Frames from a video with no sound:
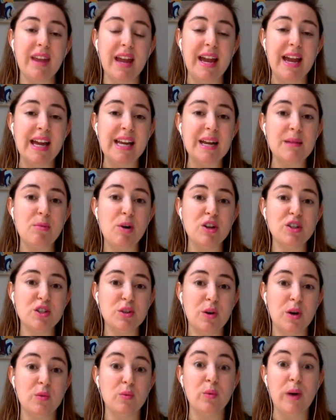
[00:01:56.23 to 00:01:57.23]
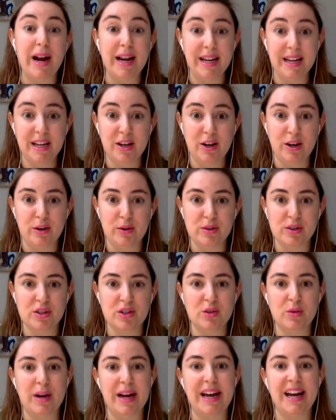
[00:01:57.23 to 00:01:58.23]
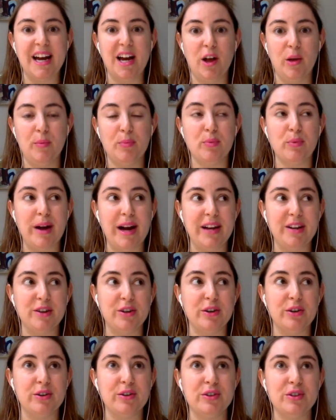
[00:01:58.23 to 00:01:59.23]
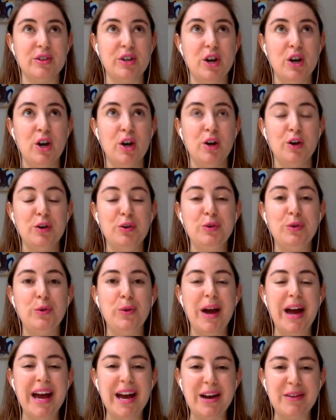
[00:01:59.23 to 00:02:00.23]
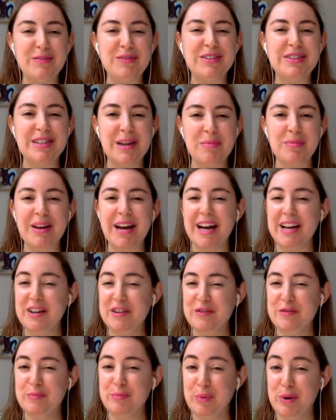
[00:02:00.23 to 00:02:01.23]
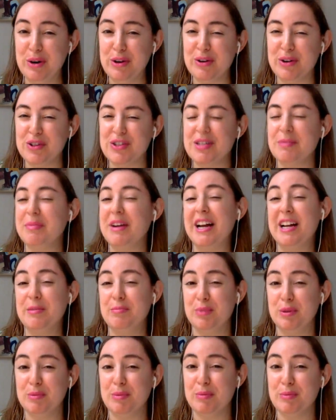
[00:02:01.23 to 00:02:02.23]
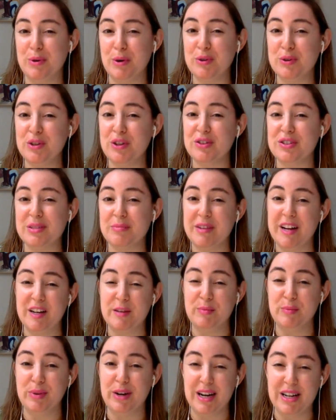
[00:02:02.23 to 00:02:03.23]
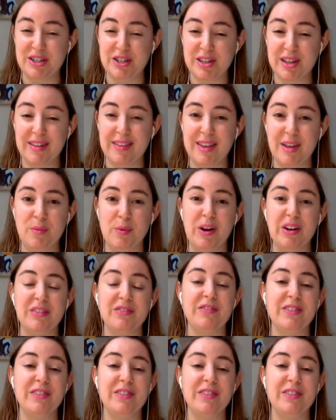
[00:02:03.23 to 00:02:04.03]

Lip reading: And I'm also a writing coach. So I help writers who have some kind of book or some kind of book proposal or some kind of project that they want to